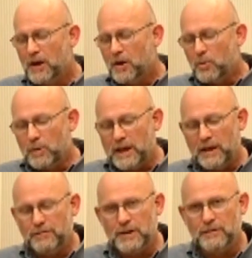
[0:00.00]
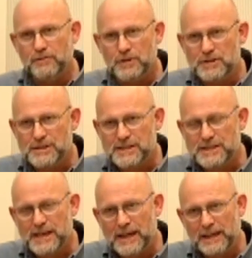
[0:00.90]
We have diverse
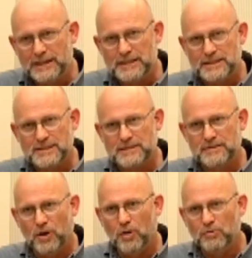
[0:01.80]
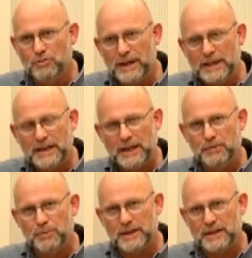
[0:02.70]
societies already
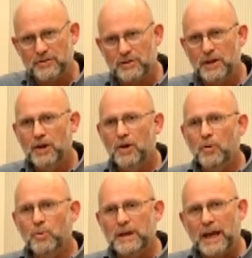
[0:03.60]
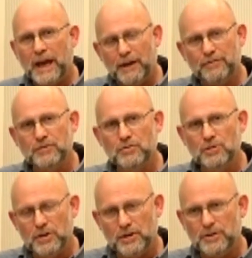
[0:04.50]
in place. We have to
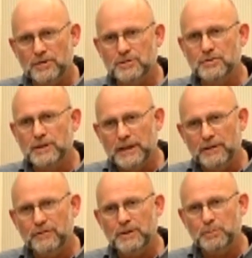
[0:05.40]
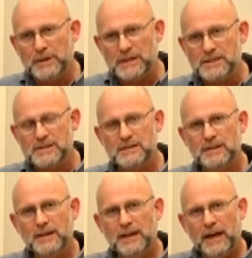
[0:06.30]
learn to live in peace
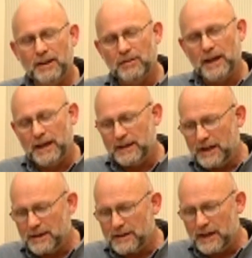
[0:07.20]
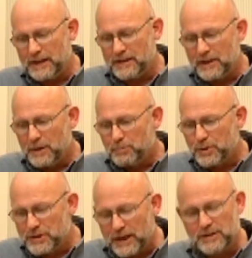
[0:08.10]
and
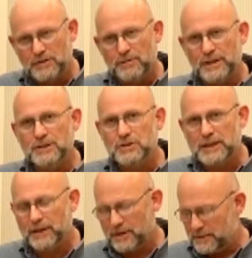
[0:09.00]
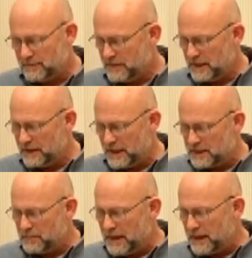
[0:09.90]
productively together in that
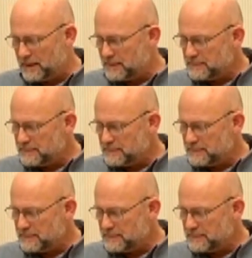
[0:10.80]
demand.